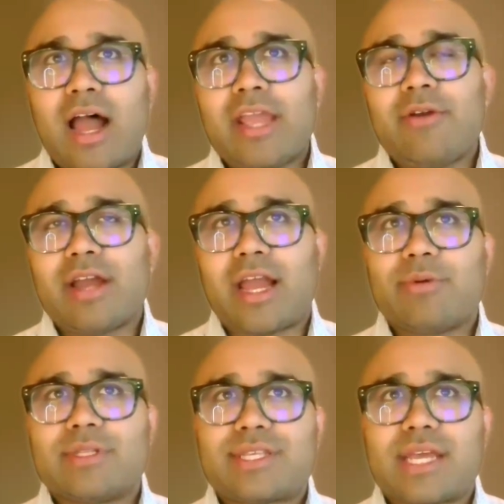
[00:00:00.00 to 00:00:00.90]

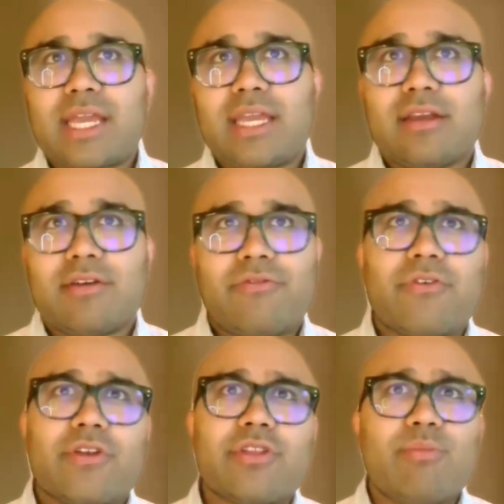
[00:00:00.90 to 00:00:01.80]
I would say
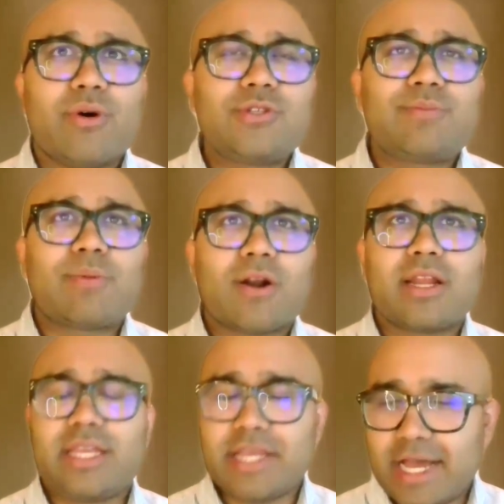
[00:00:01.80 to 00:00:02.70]
for the most
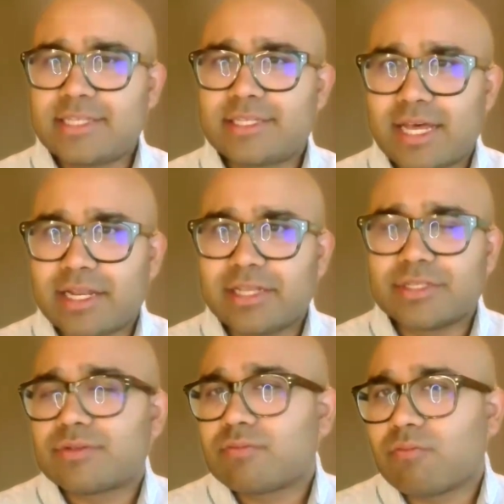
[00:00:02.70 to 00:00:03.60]
part, yes, that
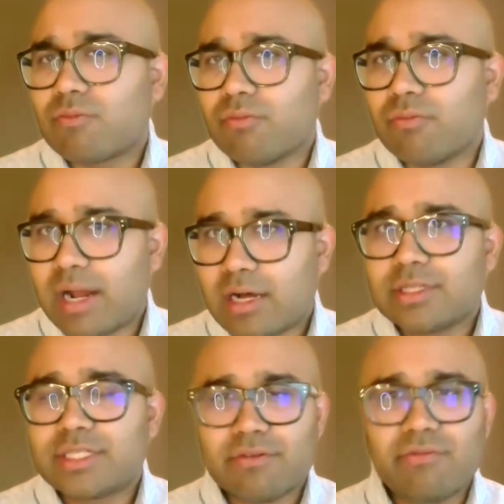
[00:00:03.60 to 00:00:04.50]
is
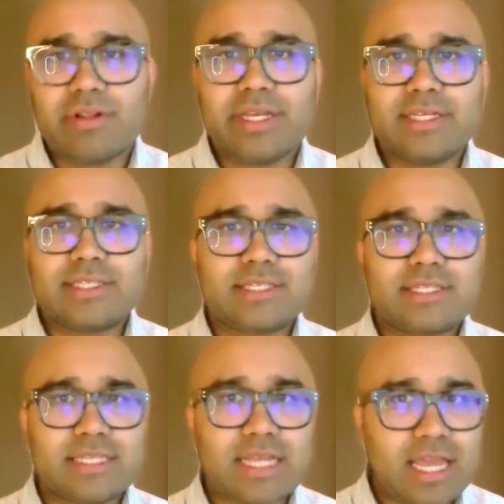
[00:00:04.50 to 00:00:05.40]
relatively
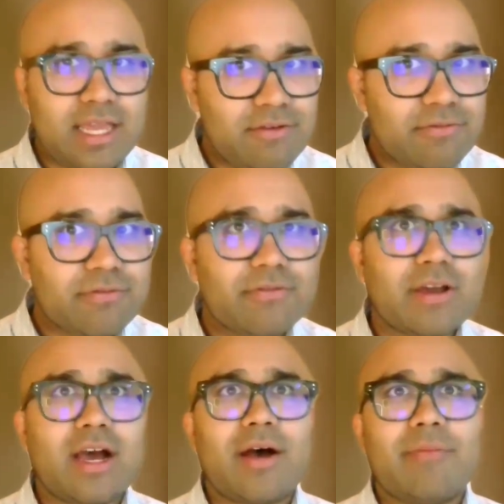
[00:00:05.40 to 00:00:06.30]
safe.
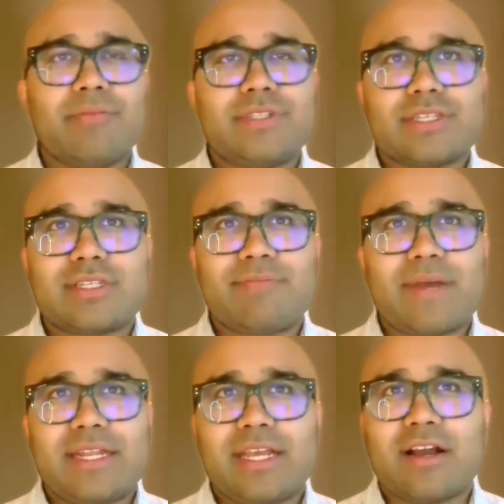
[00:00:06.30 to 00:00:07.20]
Just
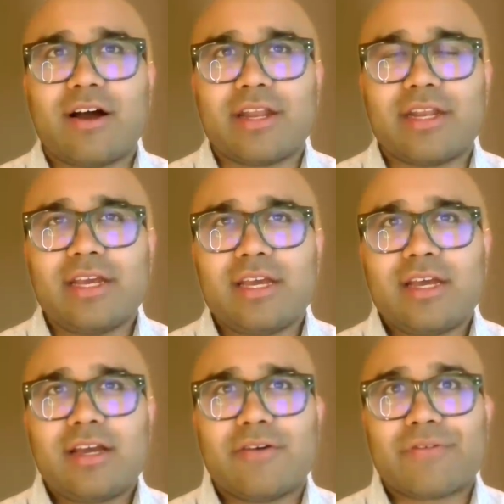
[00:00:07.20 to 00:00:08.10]
depending on,
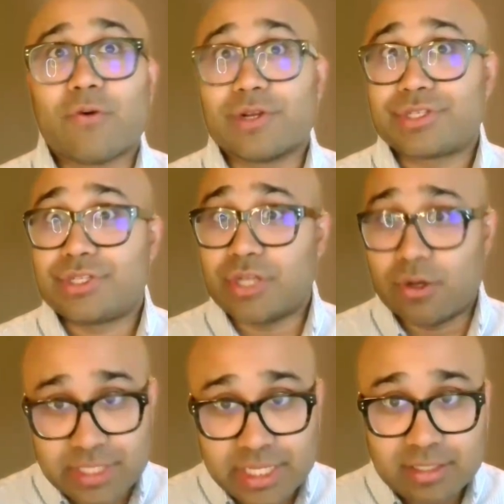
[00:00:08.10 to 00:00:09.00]
of course,
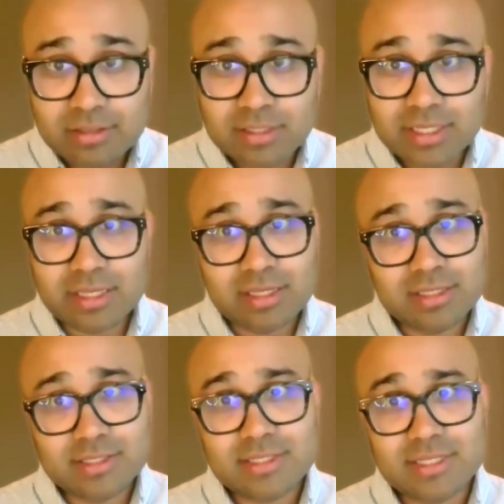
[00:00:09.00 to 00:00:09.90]
dosing
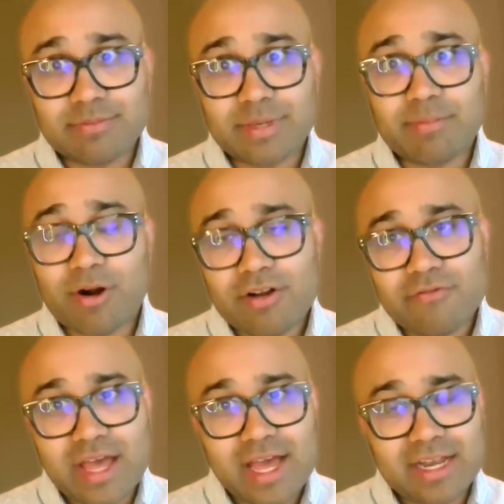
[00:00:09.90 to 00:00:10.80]
is a big part
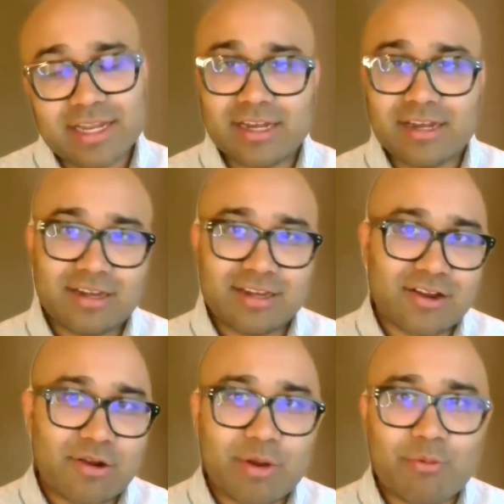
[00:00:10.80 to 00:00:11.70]
of that,
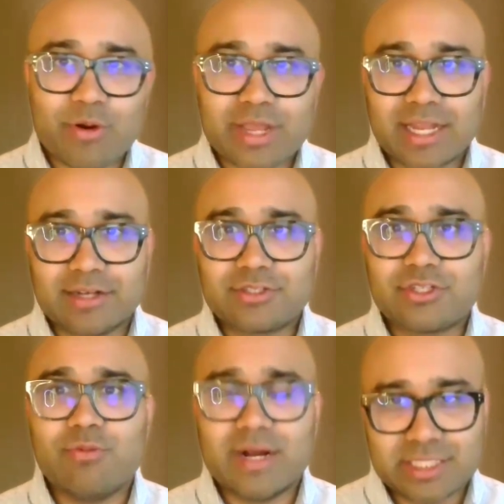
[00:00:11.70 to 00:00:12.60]
and I won't get
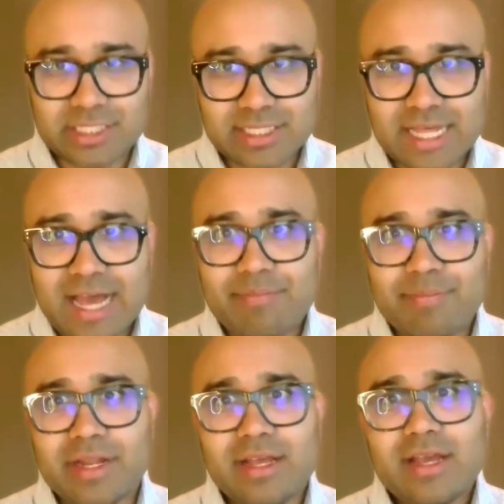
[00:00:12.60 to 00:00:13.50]
too much into
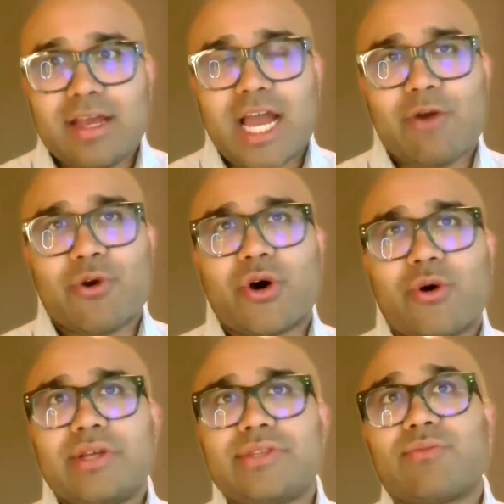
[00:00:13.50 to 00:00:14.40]
that, but I would
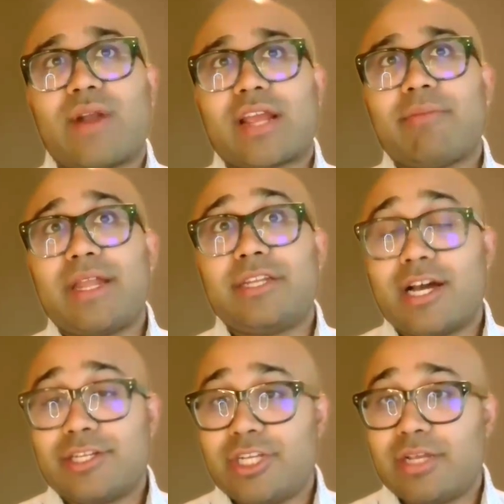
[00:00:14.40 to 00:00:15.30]
always recommend
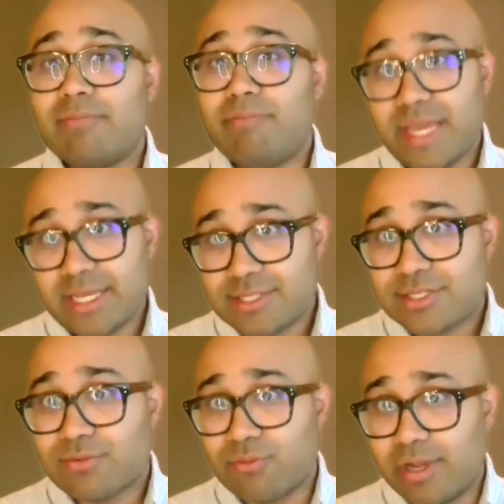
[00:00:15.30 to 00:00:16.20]
touching
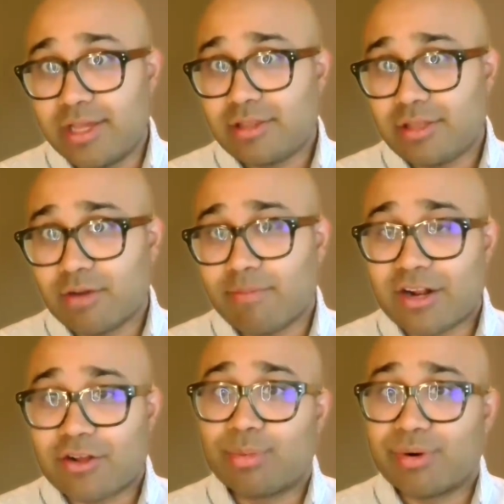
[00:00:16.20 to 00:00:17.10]
base with your
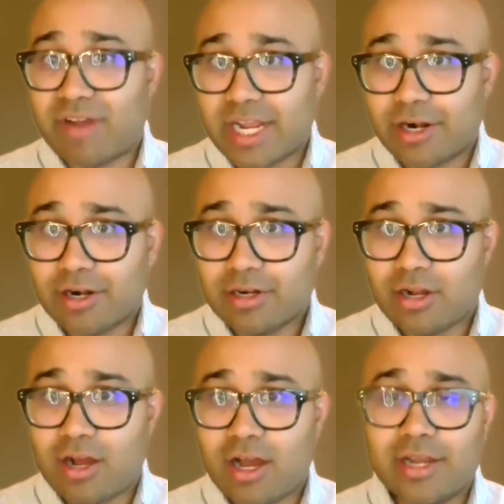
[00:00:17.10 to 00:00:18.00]
medical
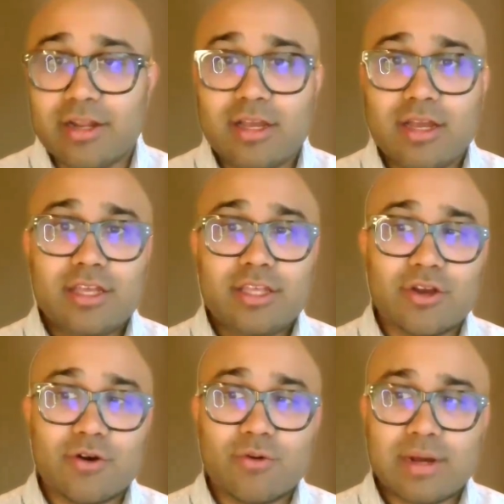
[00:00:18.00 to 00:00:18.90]
provider on
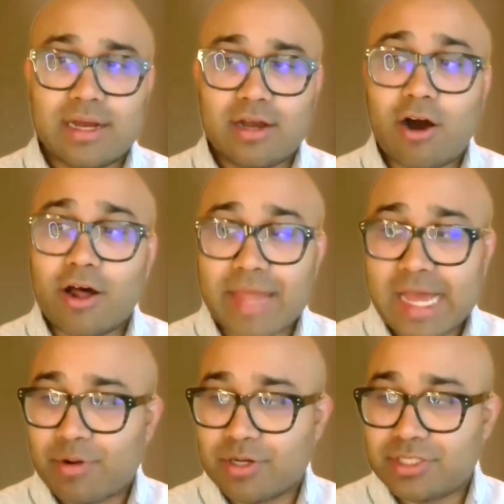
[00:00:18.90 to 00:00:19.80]
that